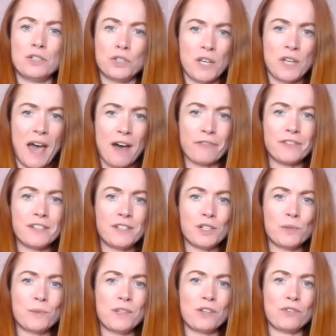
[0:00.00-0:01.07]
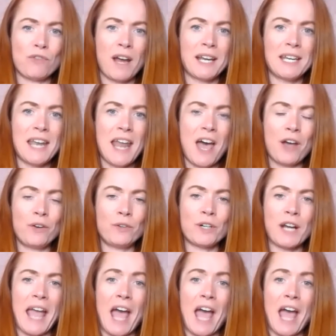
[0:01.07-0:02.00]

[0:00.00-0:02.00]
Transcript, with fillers: Do you have to deal with it right now, or